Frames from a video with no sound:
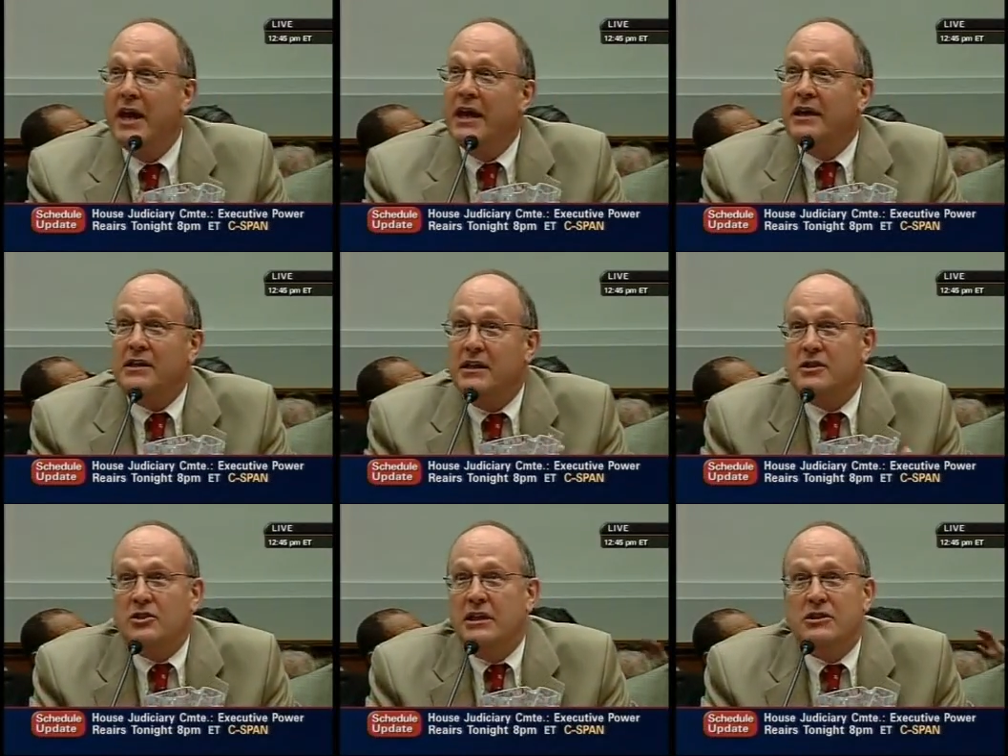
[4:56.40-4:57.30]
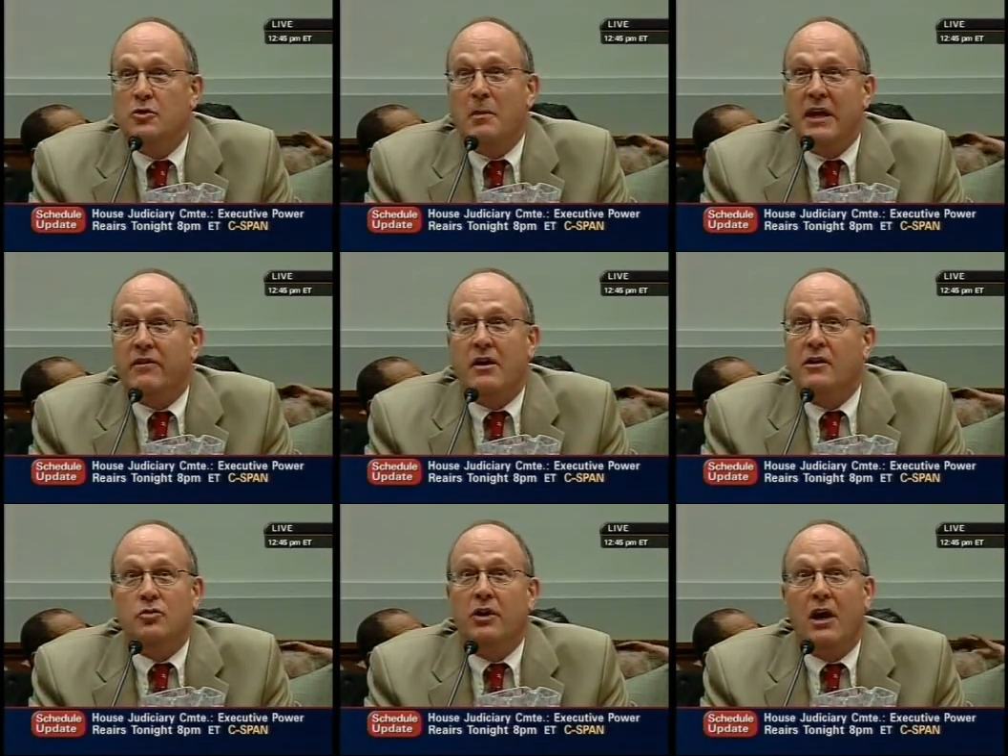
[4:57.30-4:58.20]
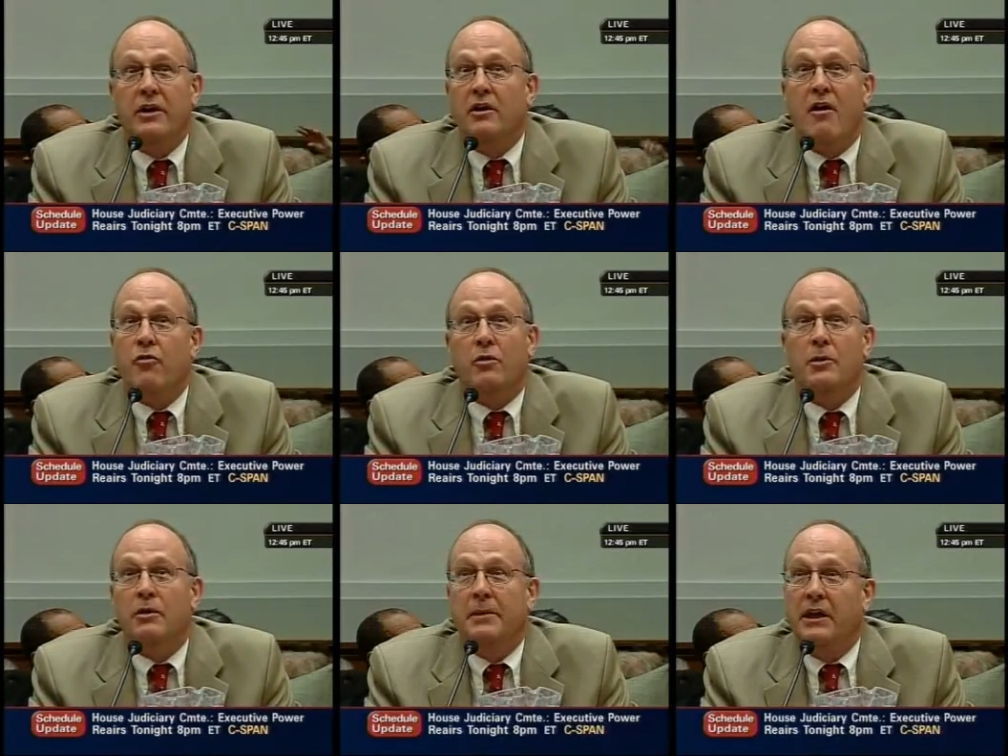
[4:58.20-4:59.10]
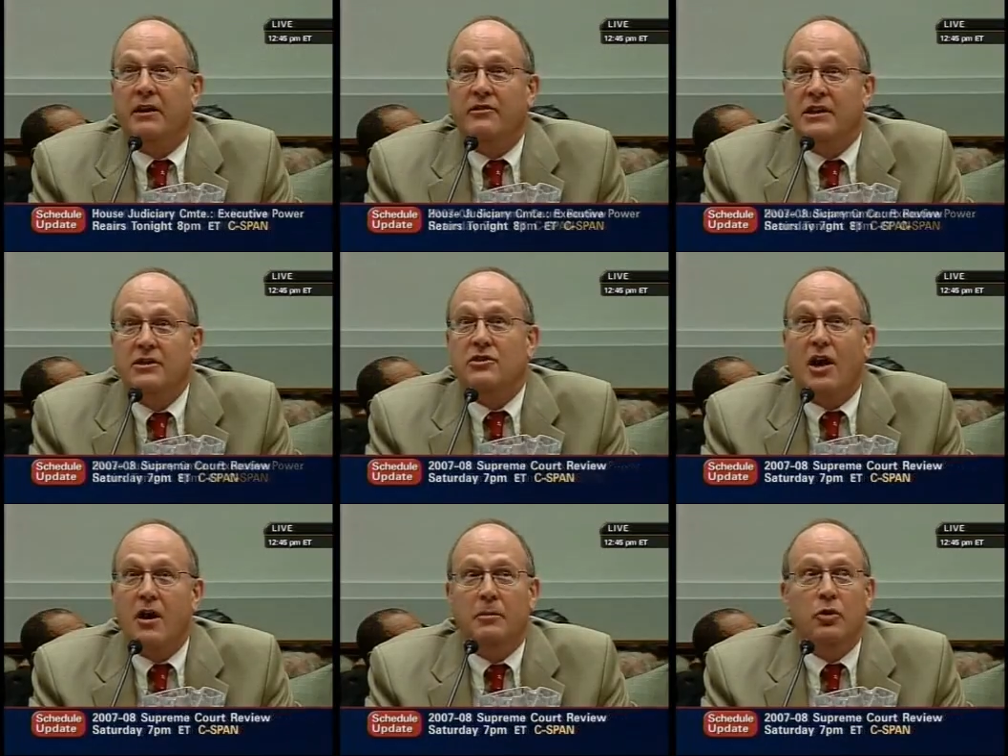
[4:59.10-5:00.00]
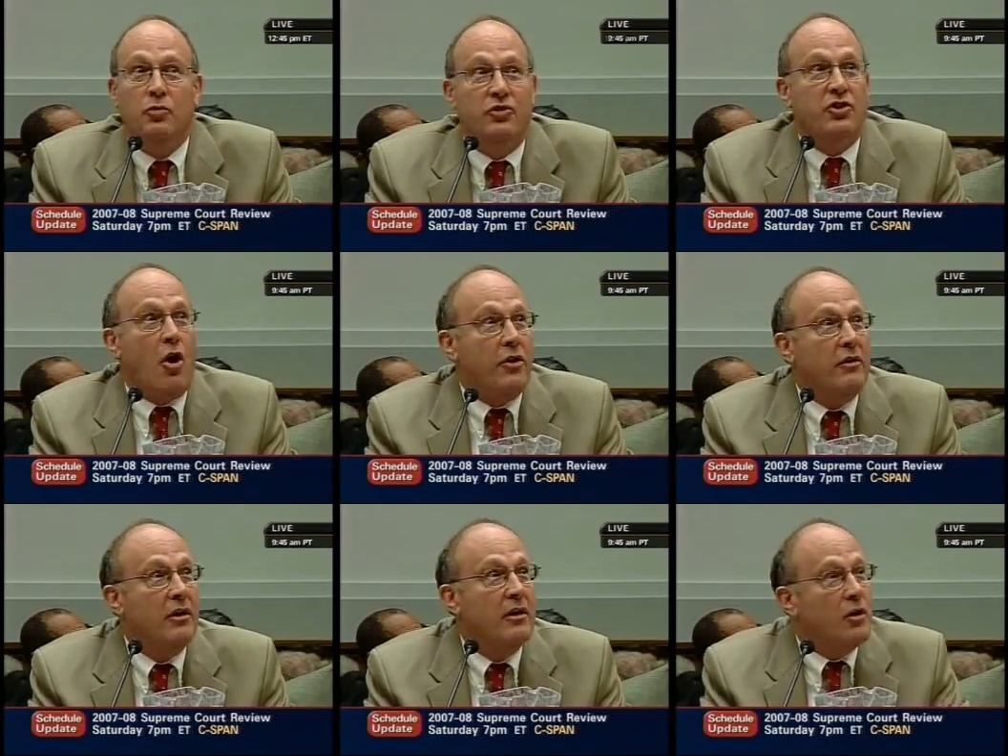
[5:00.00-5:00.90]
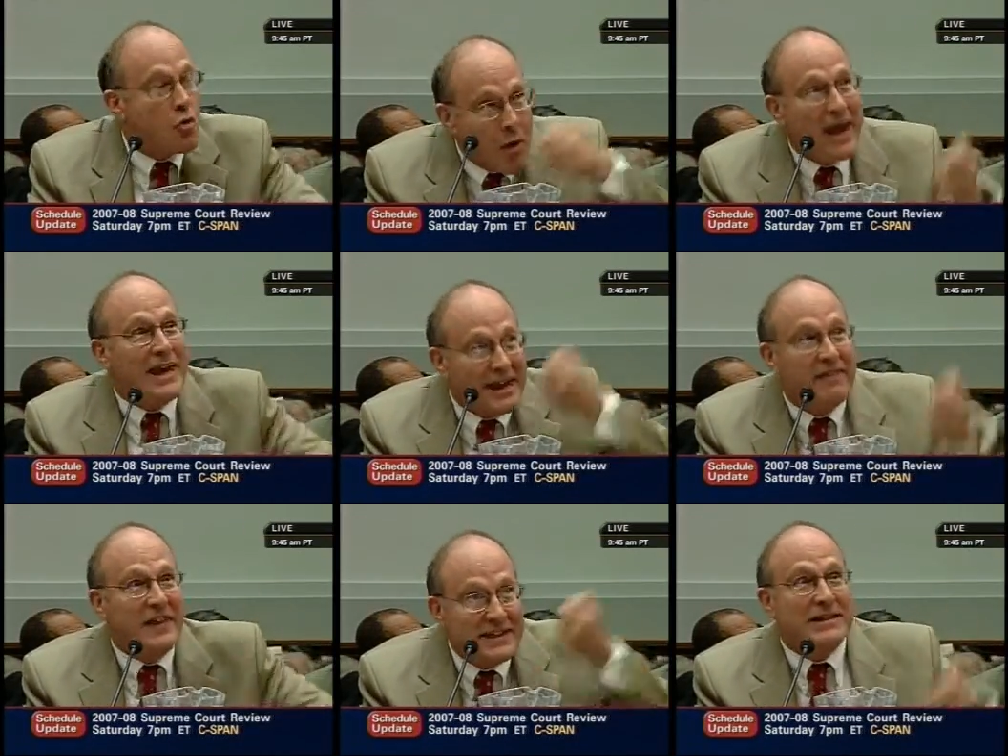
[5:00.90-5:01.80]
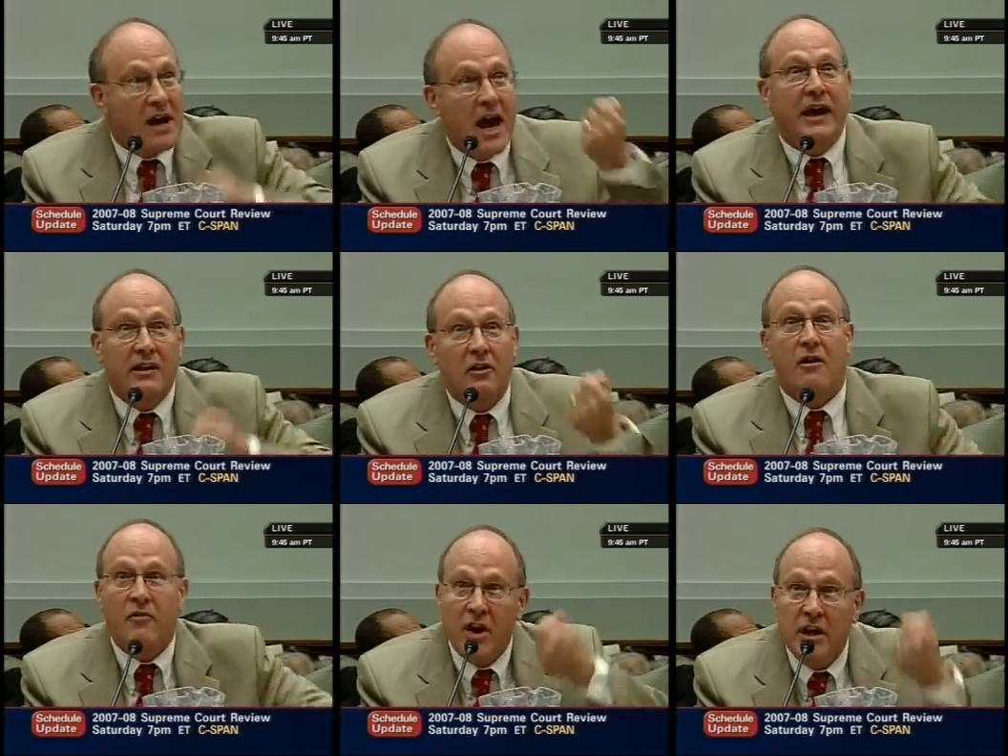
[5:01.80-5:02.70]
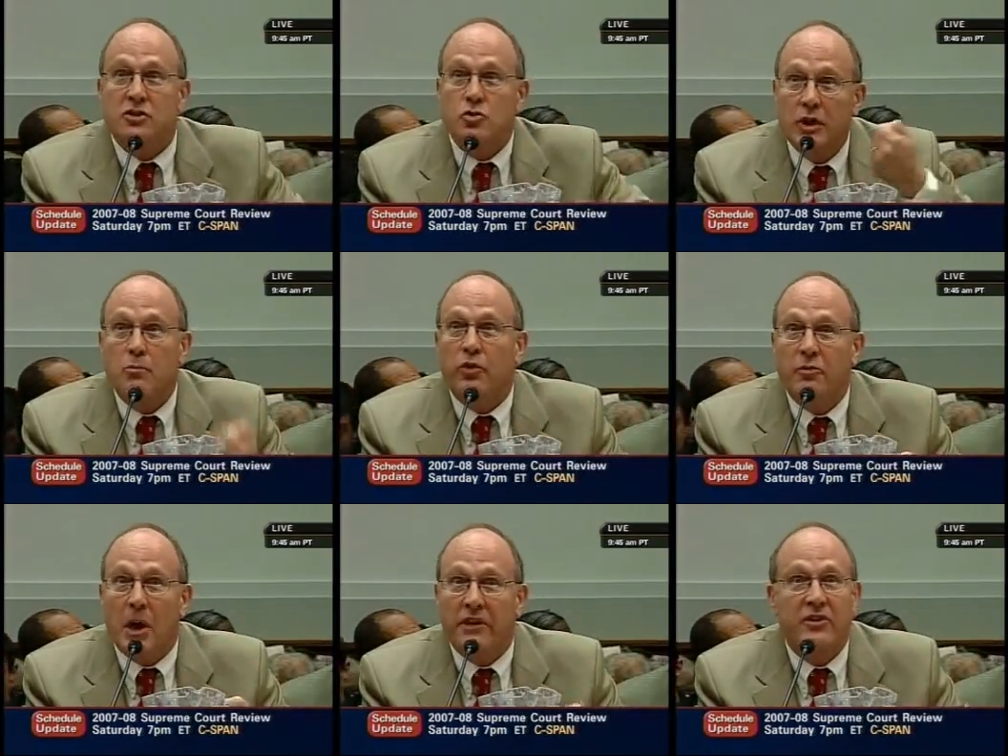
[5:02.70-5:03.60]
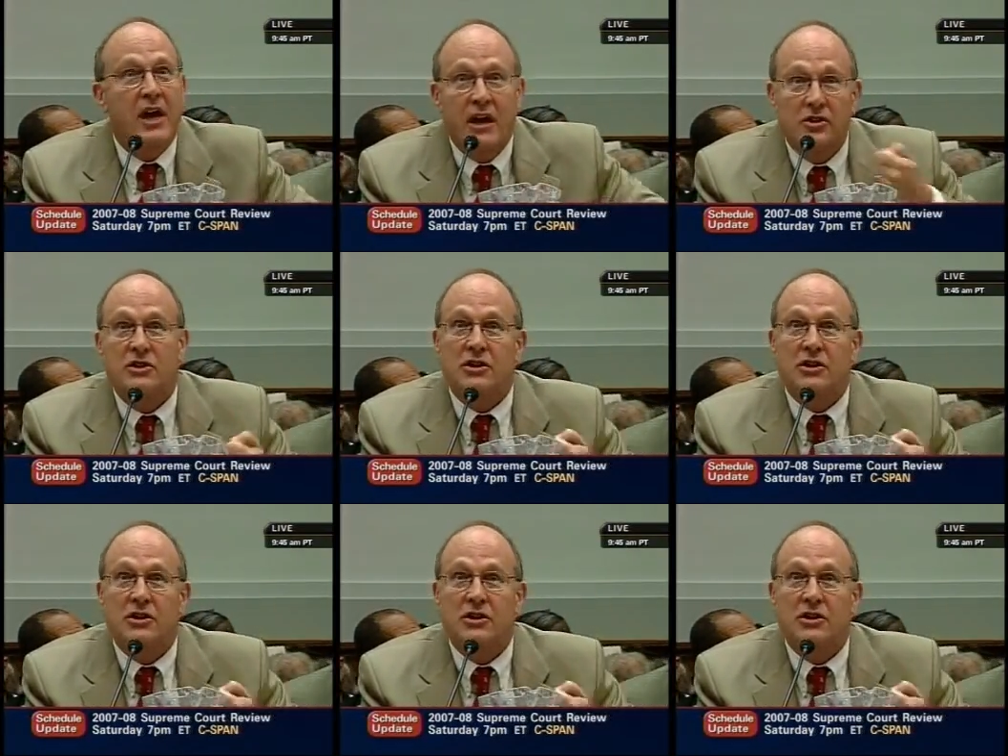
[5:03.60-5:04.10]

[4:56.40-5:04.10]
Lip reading: is to make the country ungovernable, because each time you start cranking this kind of extreme response, it just